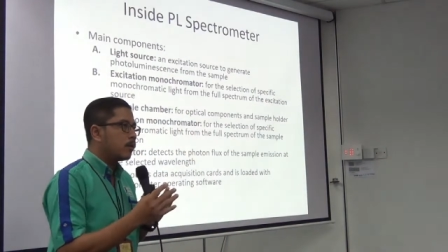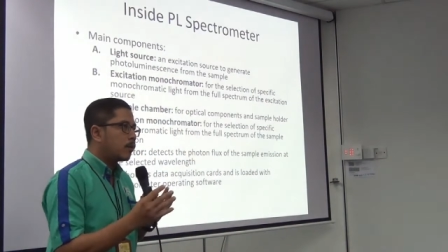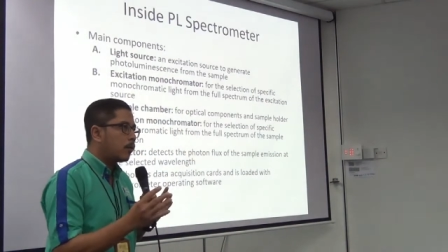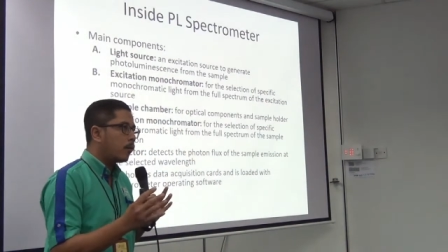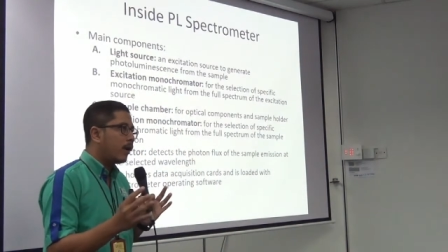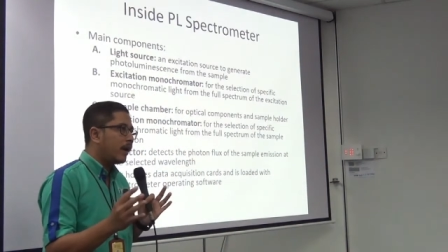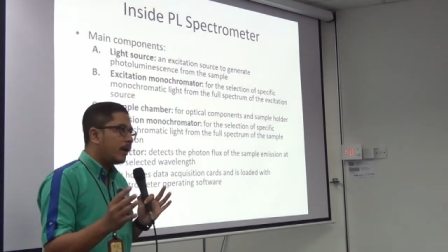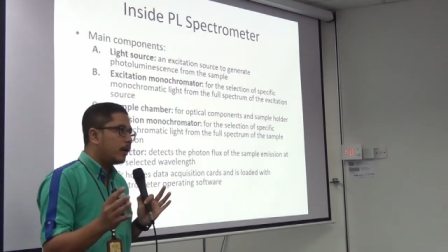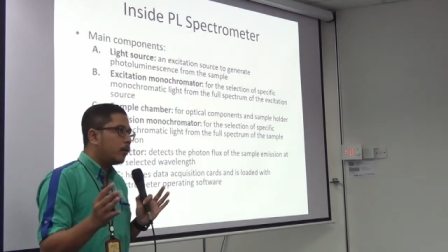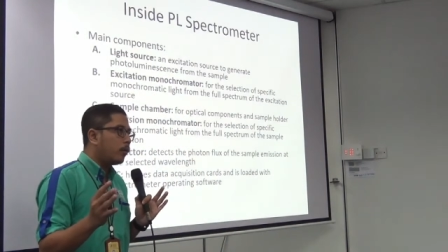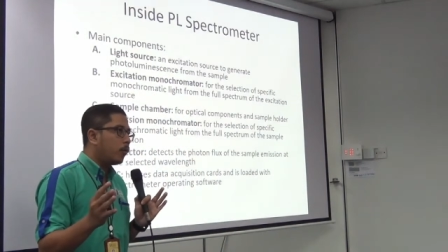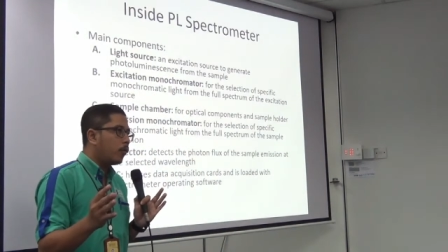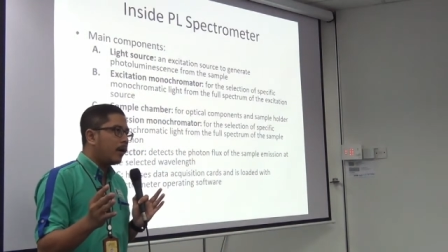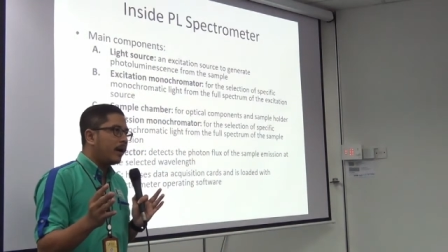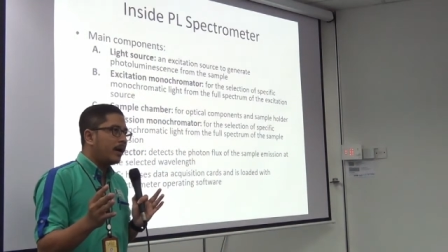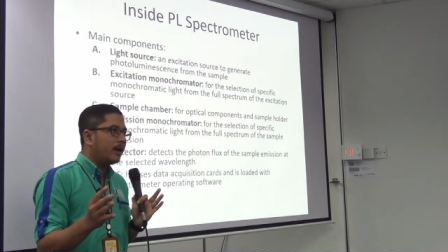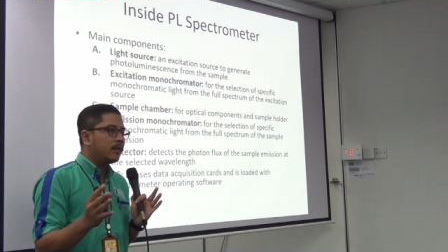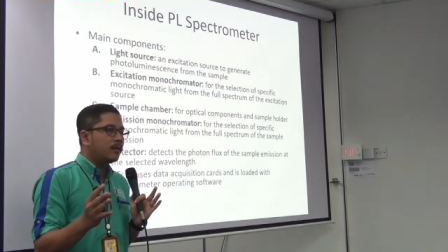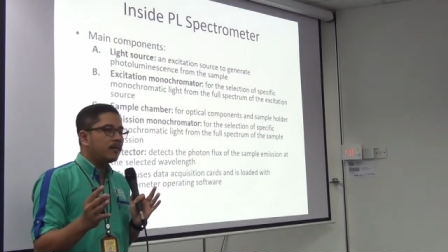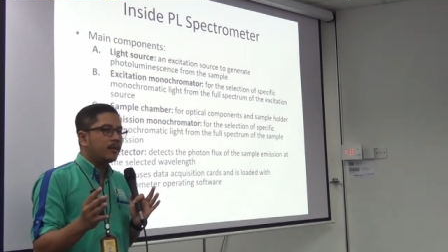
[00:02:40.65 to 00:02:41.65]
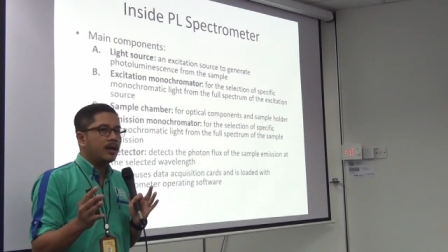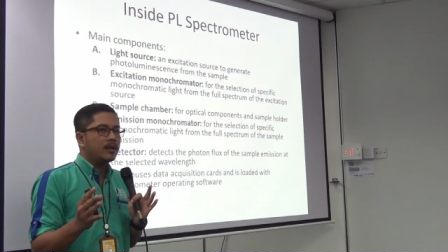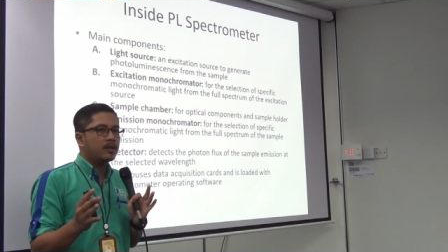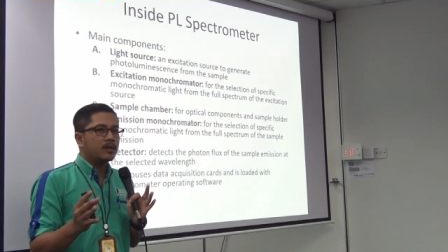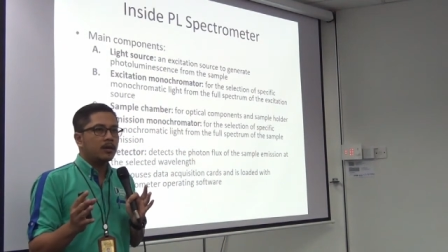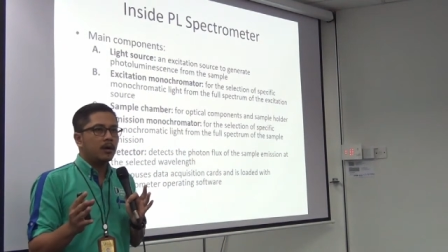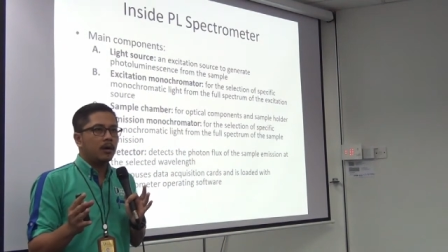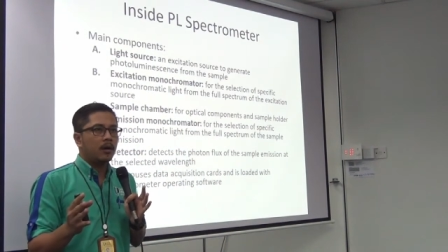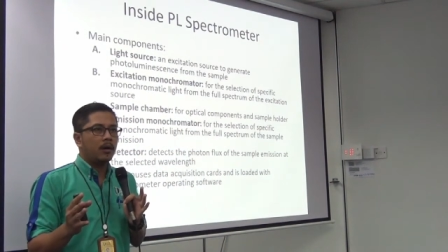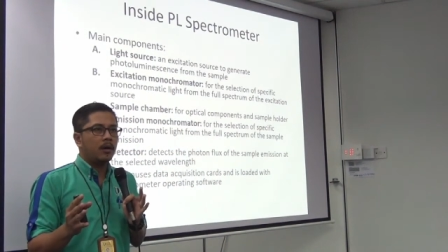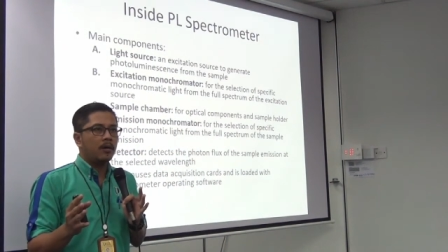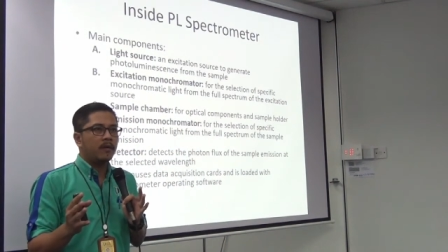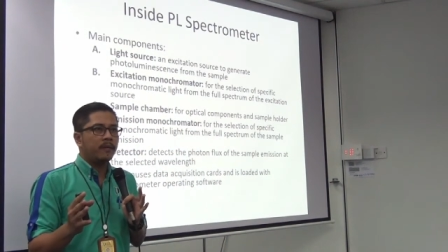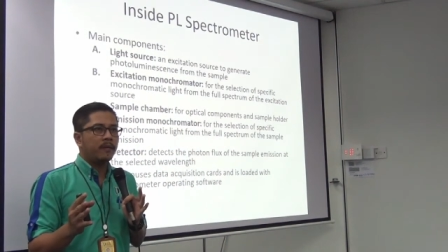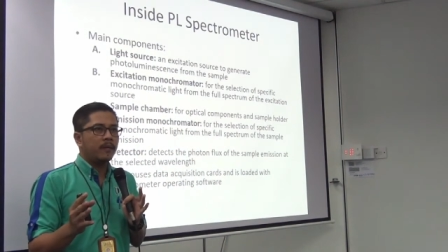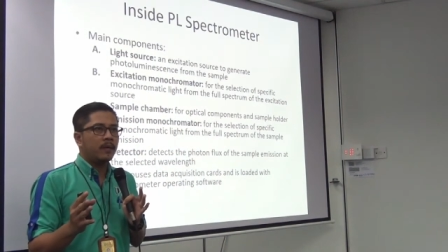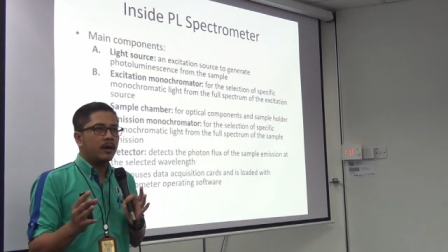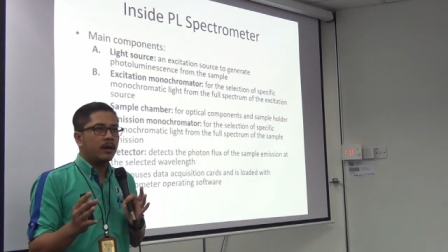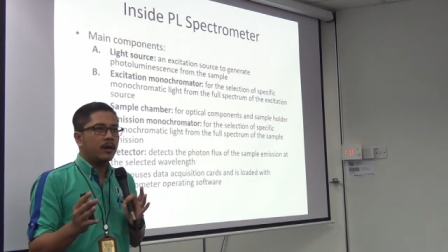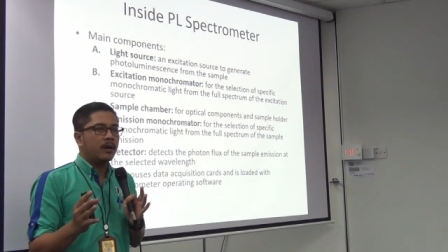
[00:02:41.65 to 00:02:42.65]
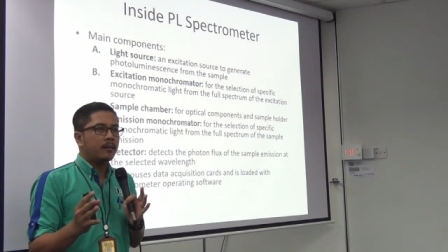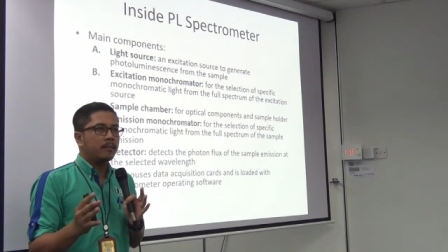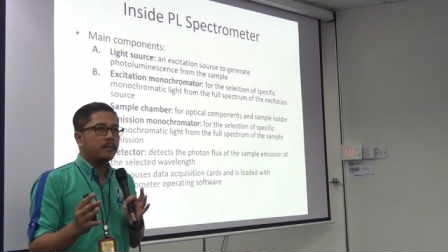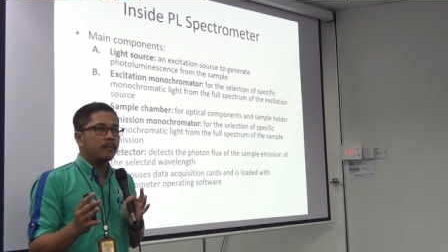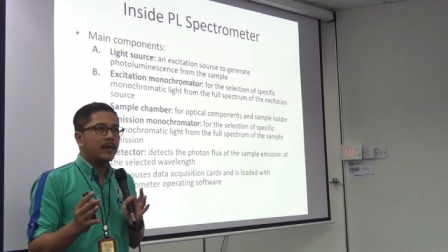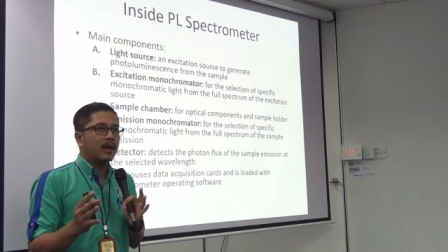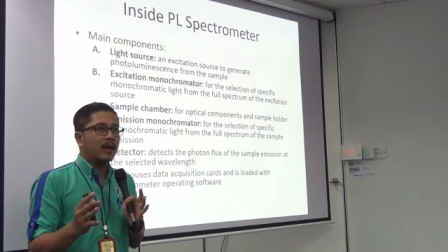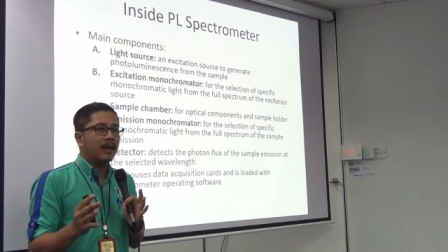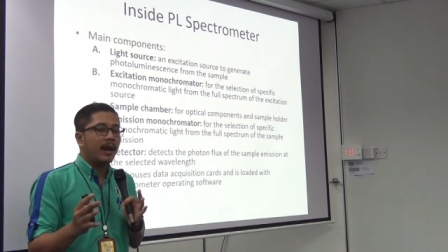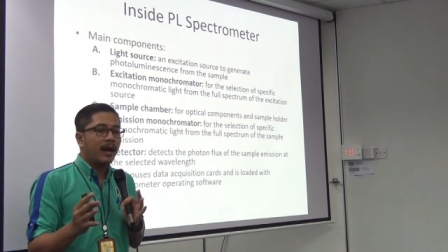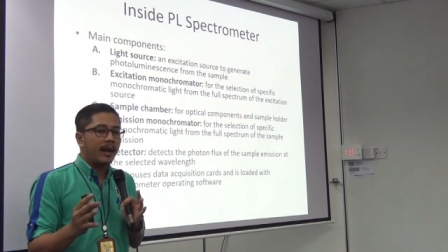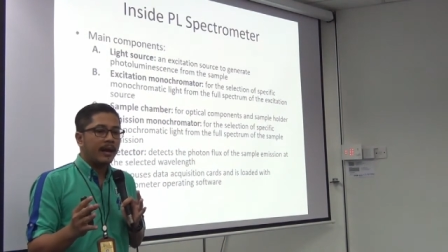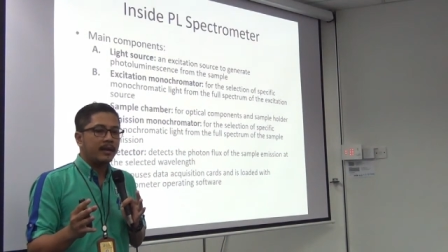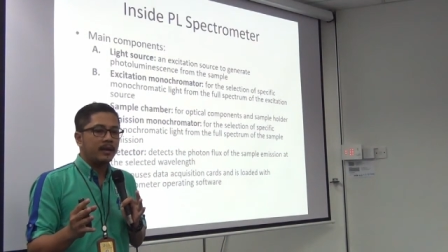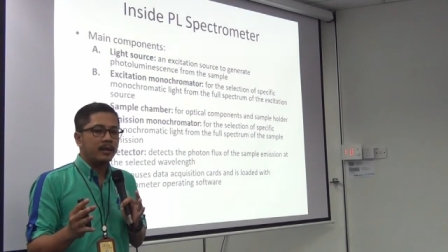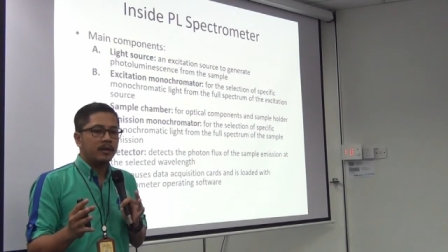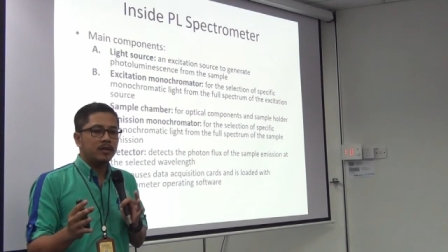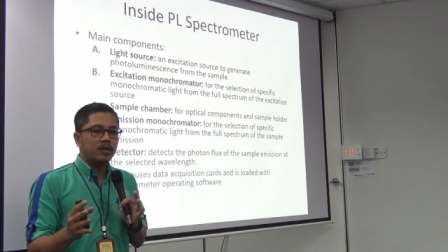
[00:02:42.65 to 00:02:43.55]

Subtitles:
quite wide range of light,